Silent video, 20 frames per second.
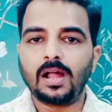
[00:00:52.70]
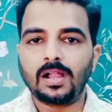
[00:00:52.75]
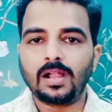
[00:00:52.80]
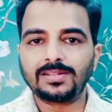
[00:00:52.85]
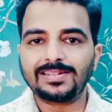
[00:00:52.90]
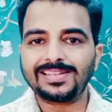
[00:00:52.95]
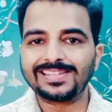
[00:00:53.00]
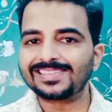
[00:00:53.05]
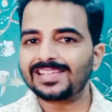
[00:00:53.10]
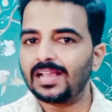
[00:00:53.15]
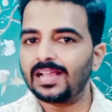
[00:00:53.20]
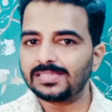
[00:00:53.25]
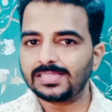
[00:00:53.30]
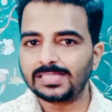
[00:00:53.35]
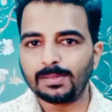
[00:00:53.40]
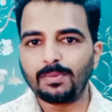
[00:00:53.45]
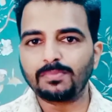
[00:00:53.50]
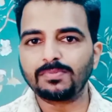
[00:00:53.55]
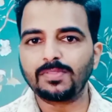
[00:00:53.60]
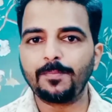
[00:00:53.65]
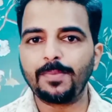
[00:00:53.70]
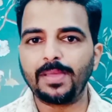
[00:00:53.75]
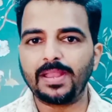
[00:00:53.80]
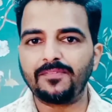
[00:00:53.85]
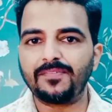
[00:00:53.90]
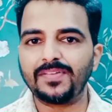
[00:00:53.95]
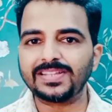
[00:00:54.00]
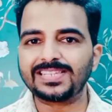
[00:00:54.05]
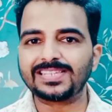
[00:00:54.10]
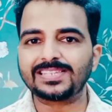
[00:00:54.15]
discuss some of the
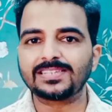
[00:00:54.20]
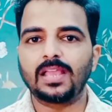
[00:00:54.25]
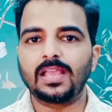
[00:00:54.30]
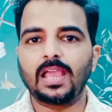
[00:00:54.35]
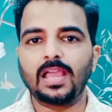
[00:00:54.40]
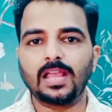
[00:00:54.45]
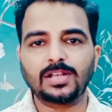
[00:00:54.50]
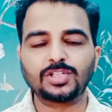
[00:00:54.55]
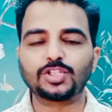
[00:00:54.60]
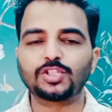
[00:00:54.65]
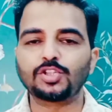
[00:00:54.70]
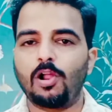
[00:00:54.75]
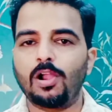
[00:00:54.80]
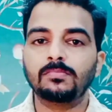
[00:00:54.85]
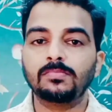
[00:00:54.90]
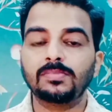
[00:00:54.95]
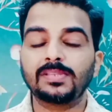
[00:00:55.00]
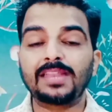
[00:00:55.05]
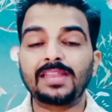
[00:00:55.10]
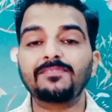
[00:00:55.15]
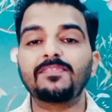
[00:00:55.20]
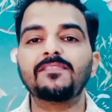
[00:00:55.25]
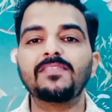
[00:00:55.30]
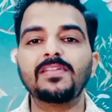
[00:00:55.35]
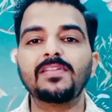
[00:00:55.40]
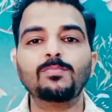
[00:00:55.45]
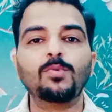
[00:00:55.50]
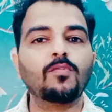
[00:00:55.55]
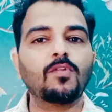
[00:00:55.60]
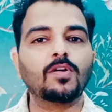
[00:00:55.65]
benefits in short, then we
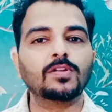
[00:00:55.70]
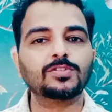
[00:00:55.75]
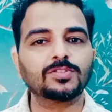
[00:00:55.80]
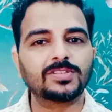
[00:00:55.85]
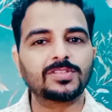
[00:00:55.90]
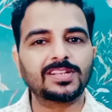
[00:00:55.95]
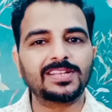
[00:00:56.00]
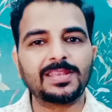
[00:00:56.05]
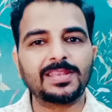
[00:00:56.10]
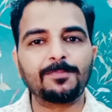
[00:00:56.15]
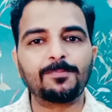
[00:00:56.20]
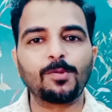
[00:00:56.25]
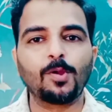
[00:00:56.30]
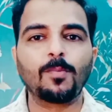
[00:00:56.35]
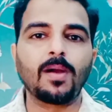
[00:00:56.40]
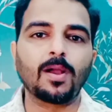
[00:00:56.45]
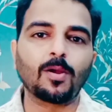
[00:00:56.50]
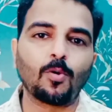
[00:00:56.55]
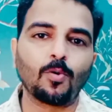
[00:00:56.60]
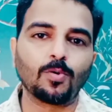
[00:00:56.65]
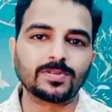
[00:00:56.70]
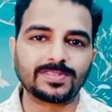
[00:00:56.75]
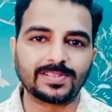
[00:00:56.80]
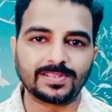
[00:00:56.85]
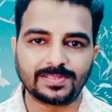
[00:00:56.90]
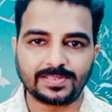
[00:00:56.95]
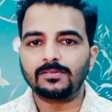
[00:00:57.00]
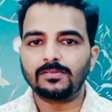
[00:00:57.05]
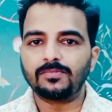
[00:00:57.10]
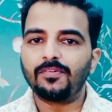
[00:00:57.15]
will move on to the diploma
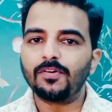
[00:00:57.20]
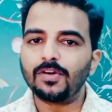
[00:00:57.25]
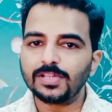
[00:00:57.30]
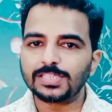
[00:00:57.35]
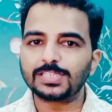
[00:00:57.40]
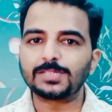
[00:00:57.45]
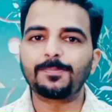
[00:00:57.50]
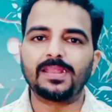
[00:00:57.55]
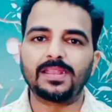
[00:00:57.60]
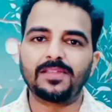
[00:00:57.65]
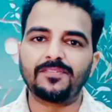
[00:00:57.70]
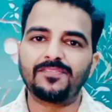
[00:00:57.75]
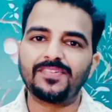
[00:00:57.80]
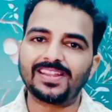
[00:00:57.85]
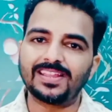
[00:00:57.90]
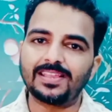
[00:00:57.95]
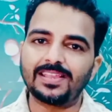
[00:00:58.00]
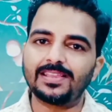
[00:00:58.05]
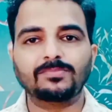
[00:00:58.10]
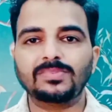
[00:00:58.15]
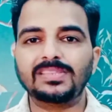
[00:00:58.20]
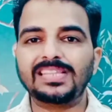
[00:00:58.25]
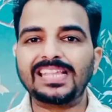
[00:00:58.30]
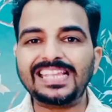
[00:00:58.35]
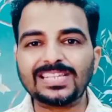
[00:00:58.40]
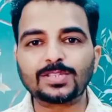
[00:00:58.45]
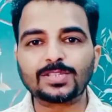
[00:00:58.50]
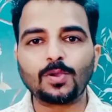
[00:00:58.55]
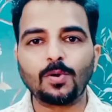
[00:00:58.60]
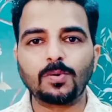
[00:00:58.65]
courses. First benefit is
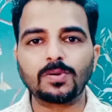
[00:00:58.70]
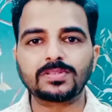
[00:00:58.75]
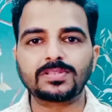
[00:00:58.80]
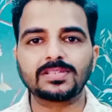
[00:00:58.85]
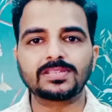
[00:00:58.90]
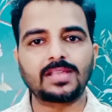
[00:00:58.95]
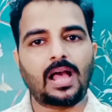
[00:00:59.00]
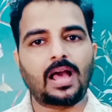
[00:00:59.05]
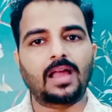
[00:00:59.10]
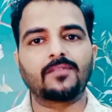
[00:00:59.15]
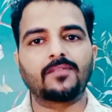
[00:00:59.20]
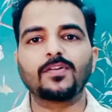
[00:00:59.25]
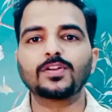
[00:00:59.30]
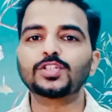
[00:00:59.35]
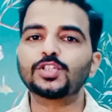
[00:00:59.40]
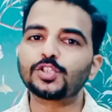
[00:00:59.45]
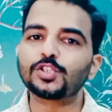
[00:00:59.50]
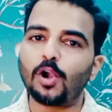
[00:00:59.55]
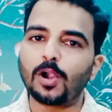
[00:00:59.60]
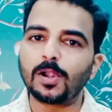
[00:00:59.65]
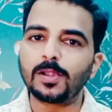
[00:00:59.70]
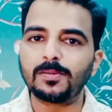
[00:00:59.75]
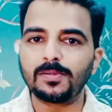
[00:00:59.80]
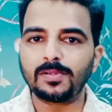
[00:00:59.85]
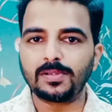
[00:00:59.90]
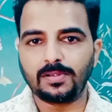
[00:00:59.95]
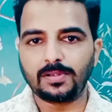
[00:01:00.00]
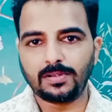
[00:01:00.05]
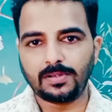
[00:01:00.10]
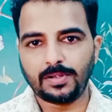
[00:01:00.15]
these courses are for short
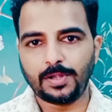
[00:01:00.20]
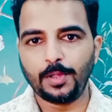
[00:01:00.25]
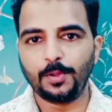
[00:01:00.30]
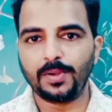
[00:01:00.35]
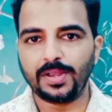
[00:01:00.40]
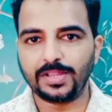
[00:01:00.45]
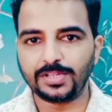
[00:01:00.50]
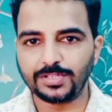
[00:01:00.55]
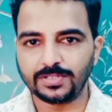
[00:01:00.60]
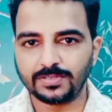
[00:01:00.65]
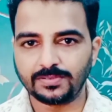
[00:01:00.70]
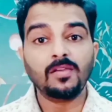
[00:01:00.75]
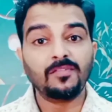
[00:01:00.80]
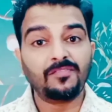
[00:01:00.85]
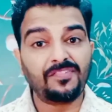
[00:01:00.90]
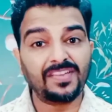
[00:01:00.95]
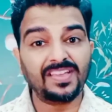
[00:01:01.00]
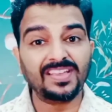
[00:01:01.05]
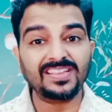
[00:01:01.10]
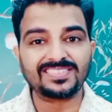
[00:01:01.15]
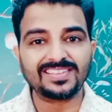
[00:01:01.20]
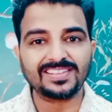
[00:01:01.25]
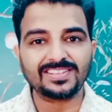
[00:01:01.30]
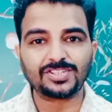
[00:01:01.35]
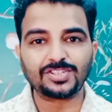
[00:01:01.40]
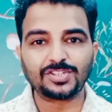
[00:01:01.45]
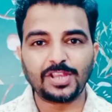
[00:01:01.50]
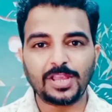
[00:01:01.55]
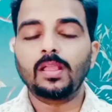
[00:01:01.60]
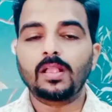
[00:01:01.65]
duration. Fees
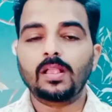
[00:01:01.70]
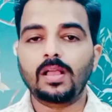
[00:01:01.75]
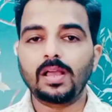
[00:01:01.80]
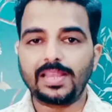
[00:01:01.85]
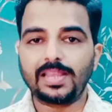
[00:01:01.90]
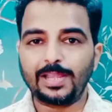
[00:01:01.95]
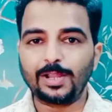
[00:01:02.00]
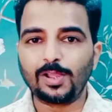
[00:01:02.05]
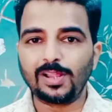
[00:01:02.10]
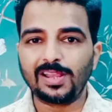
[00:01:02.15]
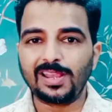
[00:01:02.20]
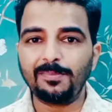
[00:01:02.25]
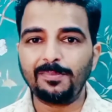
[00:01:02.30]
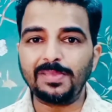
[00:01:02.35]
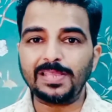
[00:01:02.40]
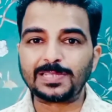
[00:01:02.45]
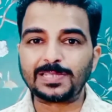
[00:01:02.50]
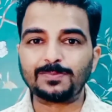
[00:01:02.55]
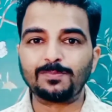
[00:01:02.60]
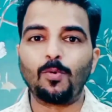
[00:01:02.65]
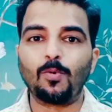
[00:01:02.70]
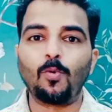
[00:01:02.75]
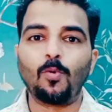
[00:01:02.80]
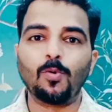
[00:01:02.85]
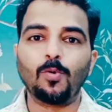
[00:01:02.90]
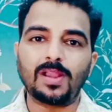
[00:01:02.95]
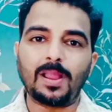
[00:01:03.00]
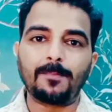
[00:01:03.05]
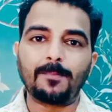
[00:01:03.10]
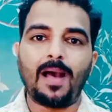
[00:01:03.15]
is cheap. Curriculum is
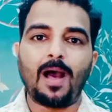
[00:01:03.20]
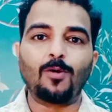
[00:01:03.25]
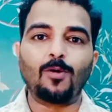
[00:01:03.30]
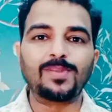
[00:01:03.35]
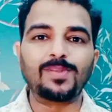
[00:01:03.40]
more about